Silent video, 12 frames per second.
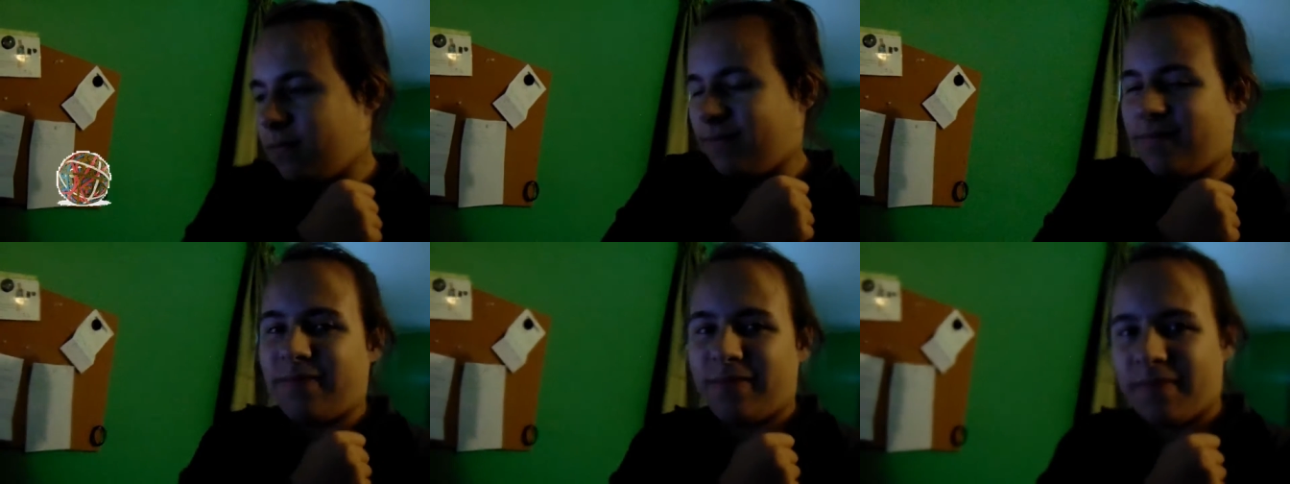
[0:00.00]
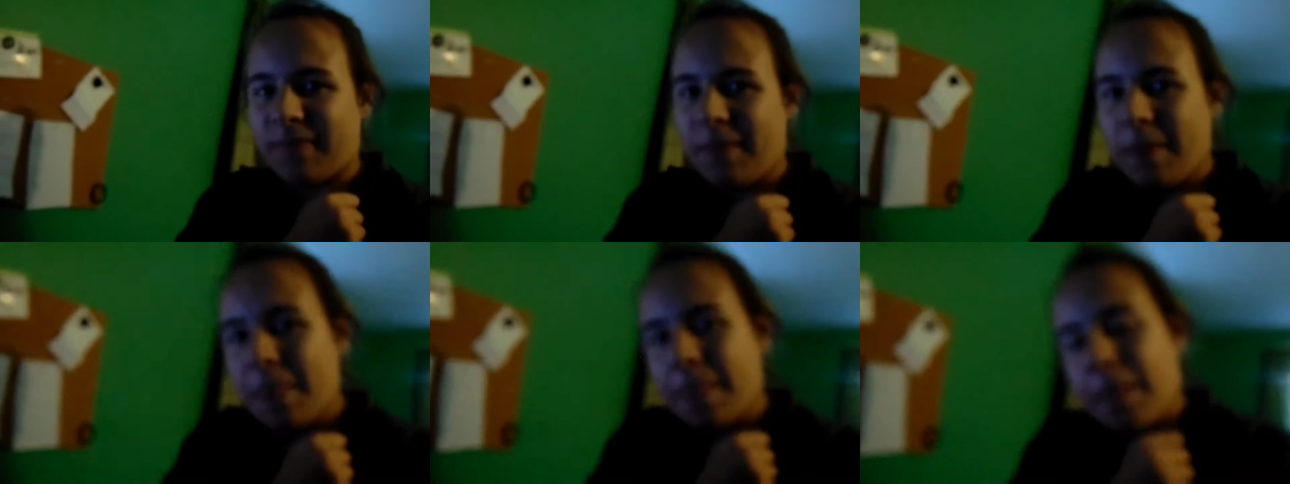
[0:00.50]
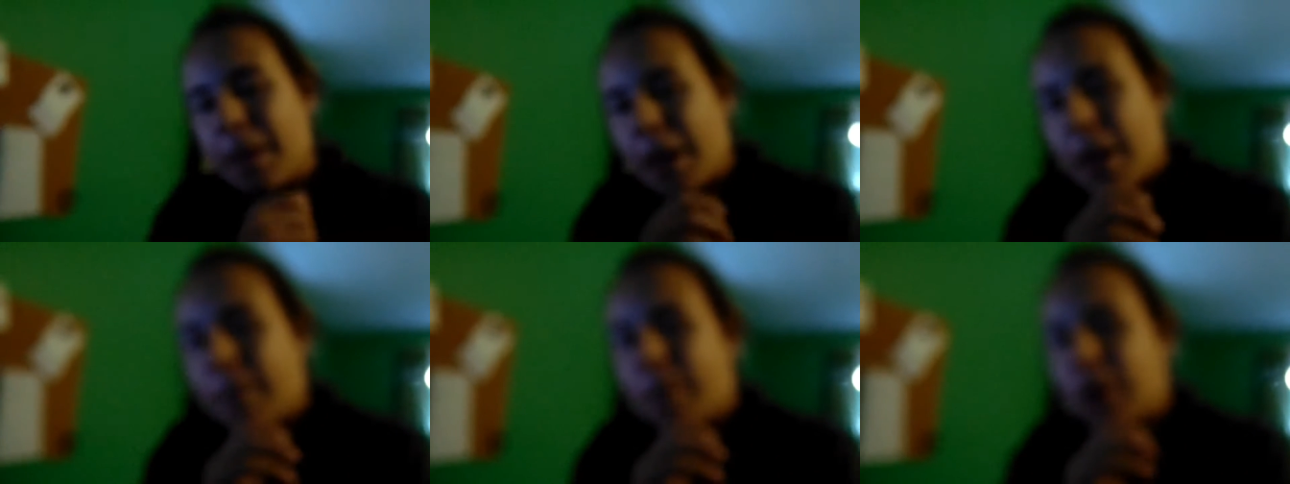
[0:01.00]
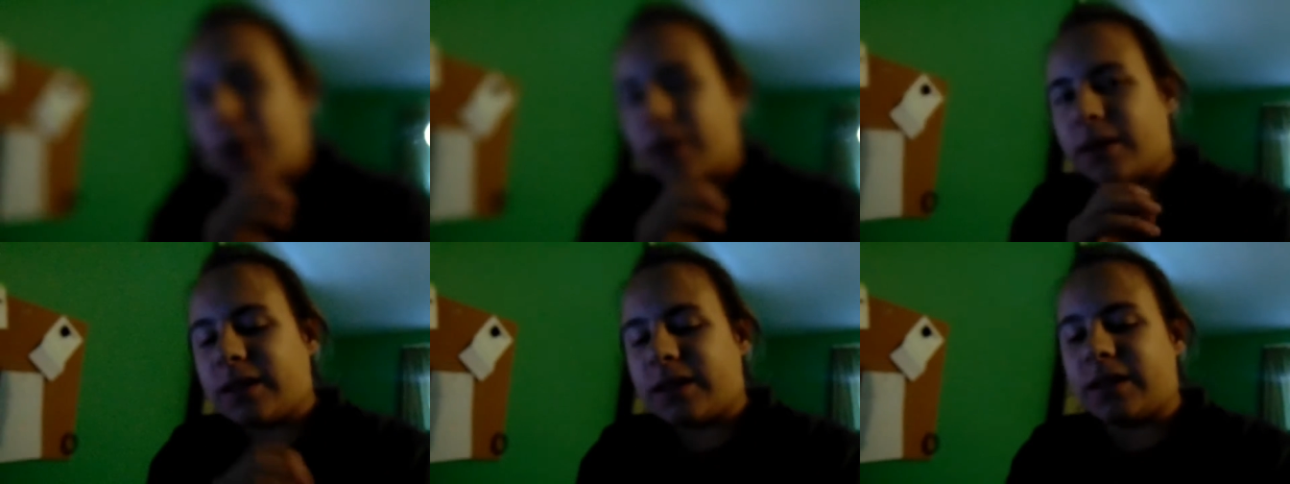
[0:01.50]
Hmm.
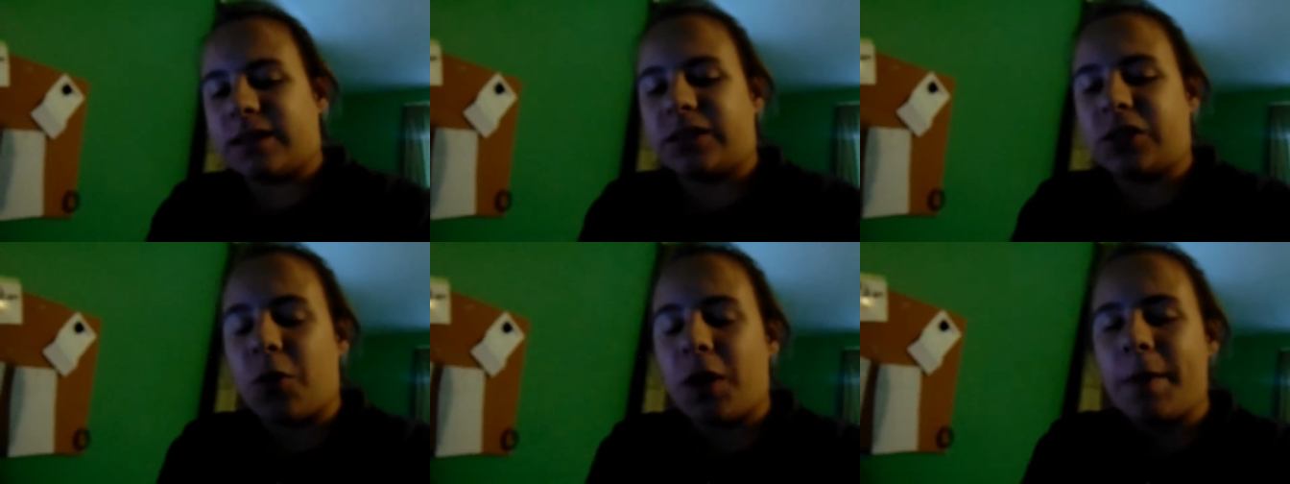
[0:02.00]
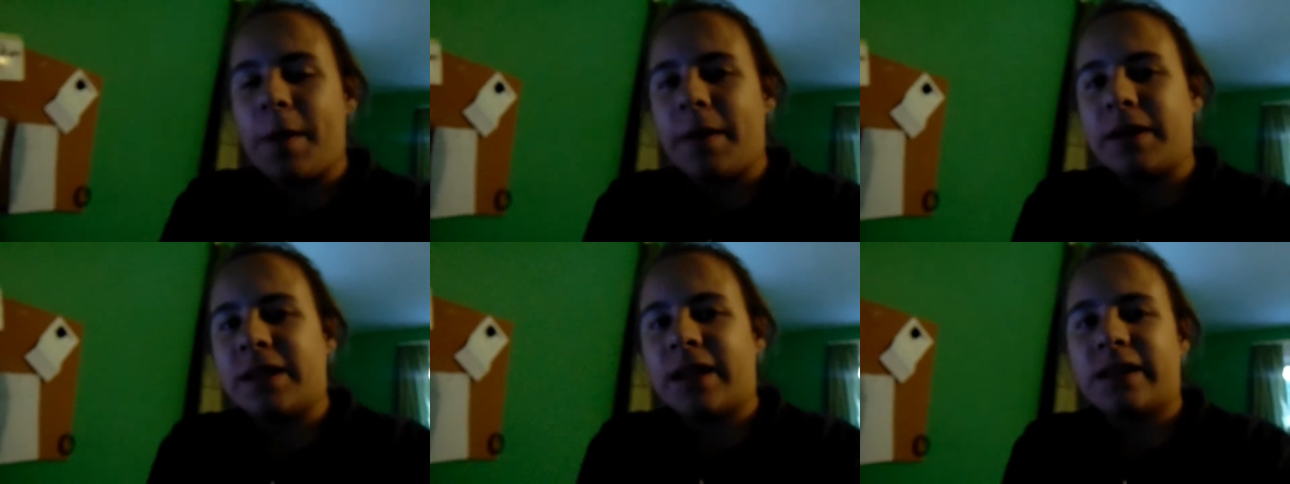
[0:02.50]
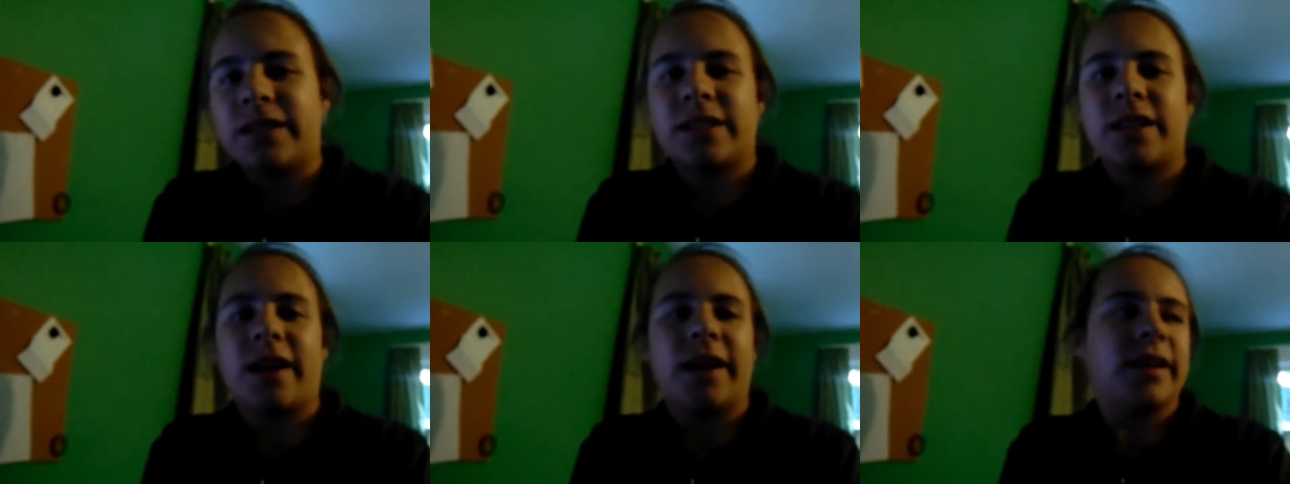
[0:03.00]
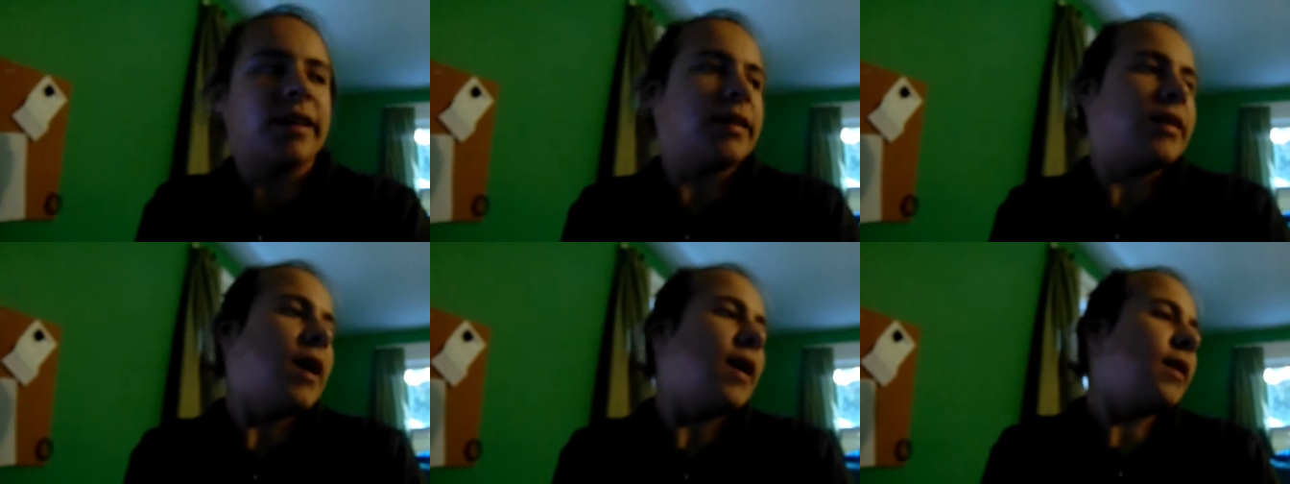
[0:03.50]
But so when I'm at my desk, I
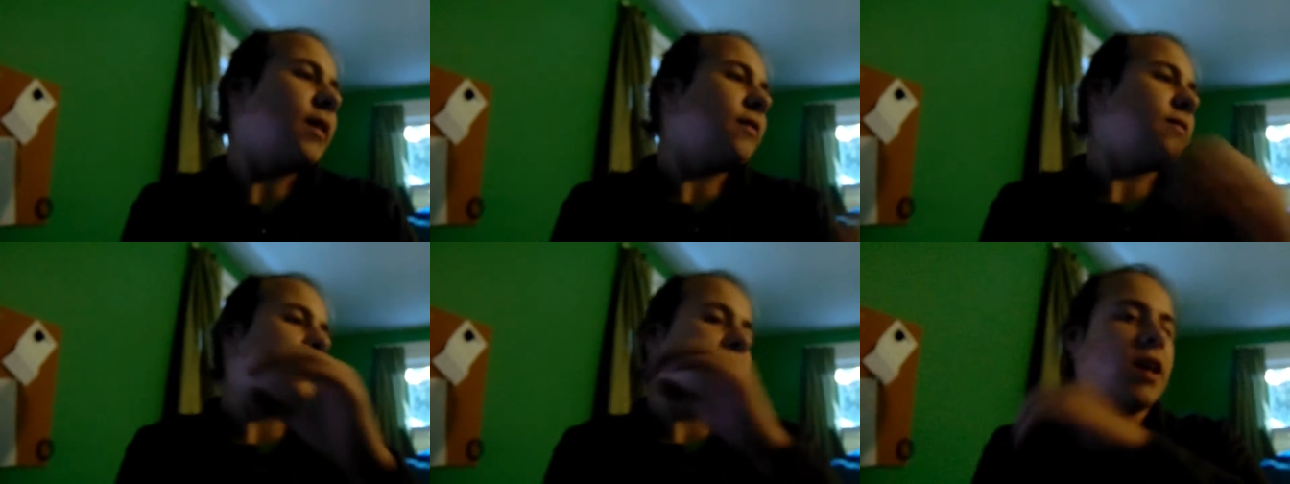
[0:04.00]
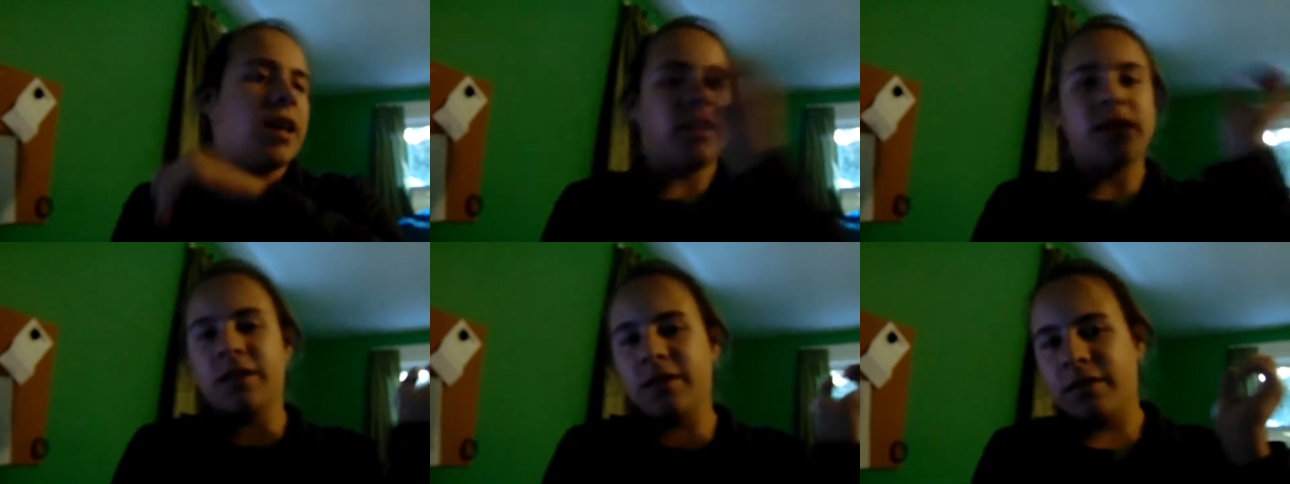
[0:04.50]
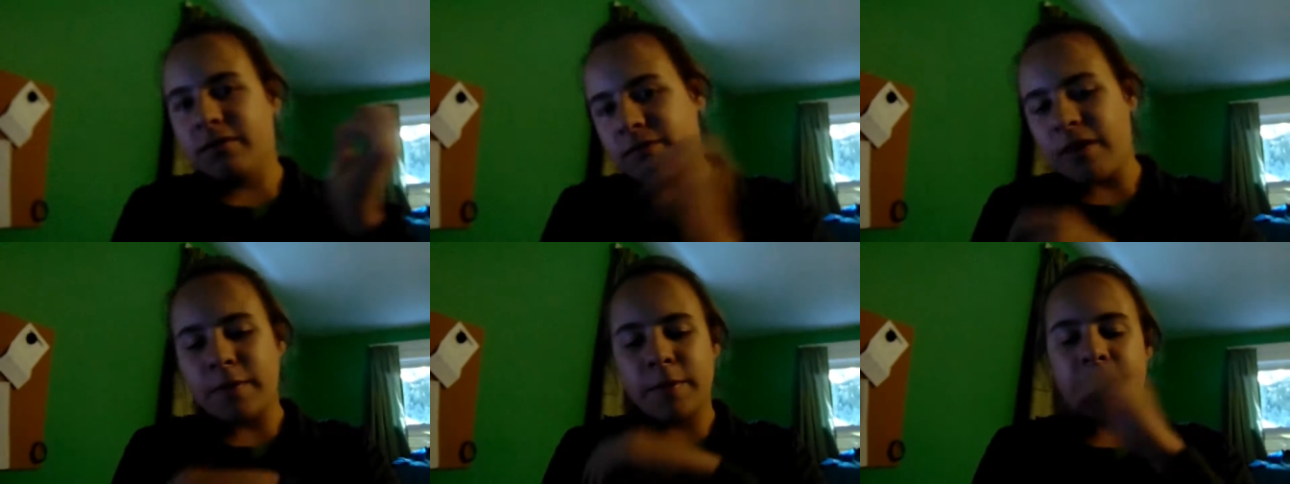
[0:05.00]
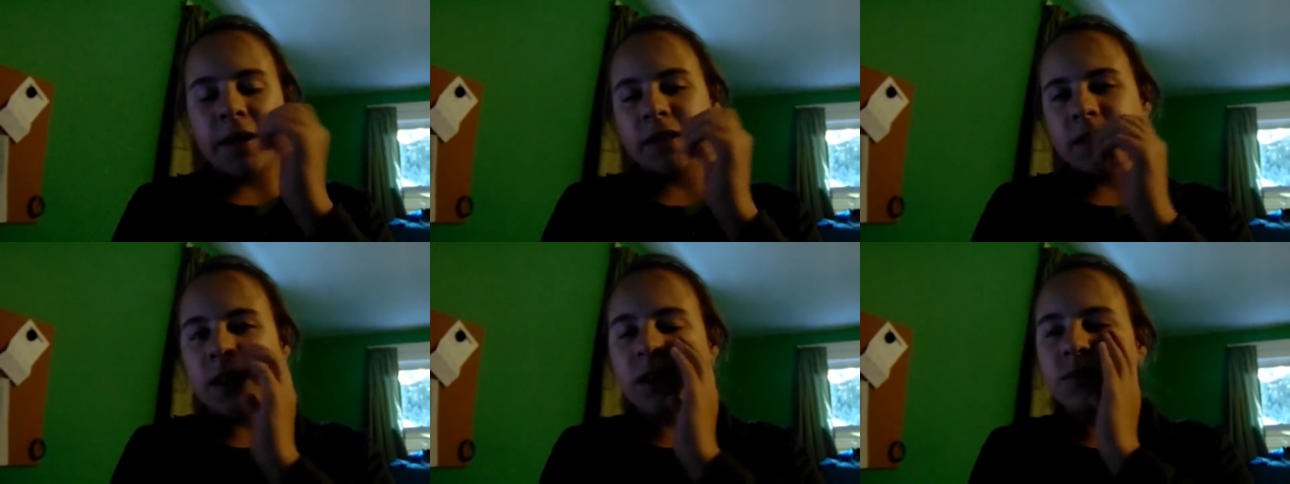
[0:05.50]
kind of take rubber
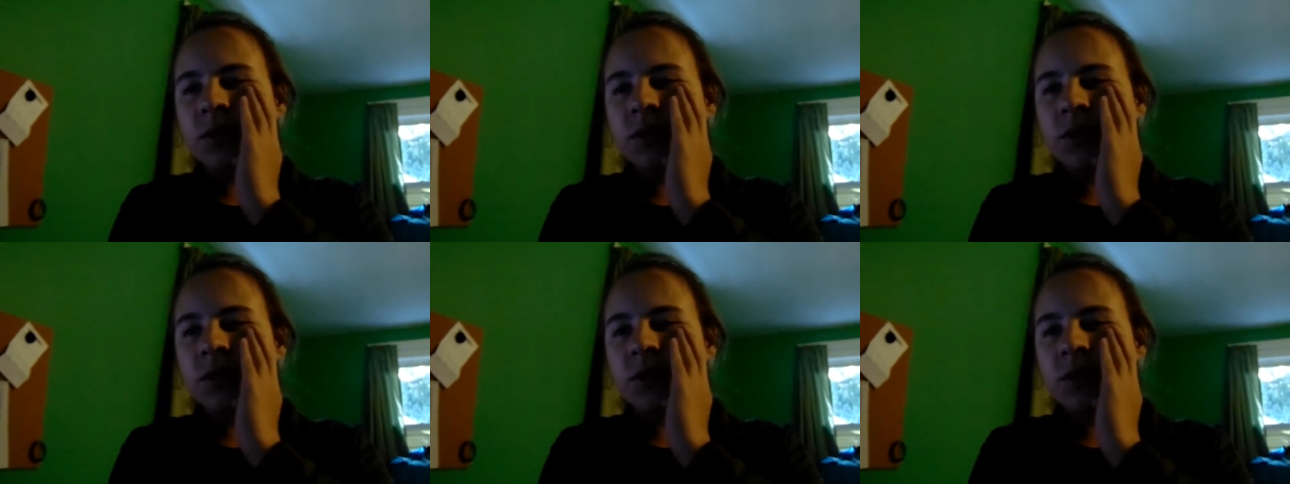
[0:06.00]
bands off.